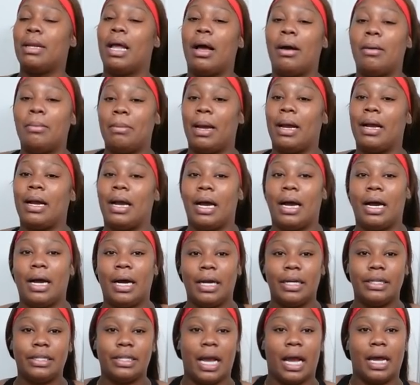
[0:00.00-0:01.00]
Like, oh my
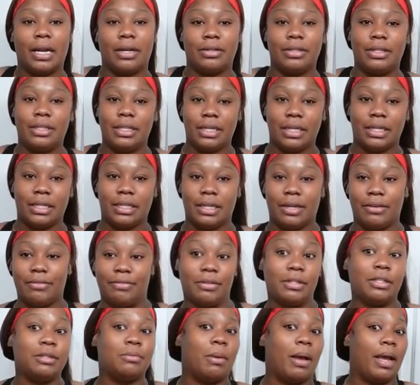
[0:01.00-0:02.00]
gosh, I don't see the
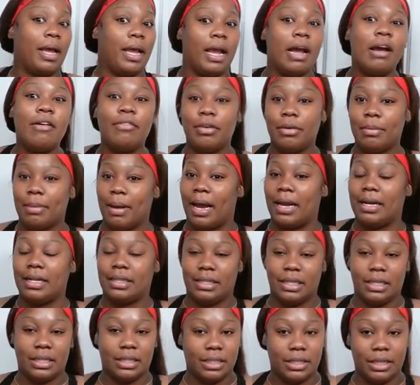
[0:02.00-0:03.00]
difference, but
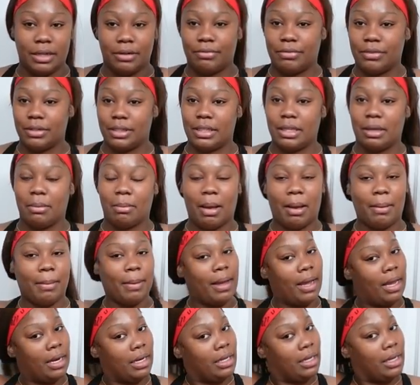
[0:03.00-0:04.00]
everybody see the difference in my
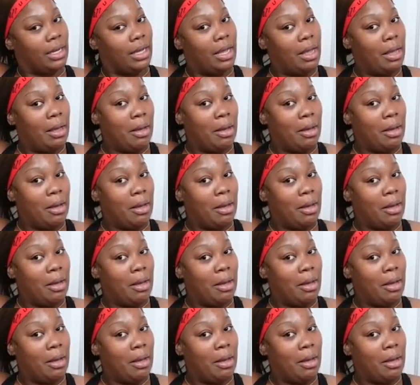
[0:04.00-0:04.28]
body,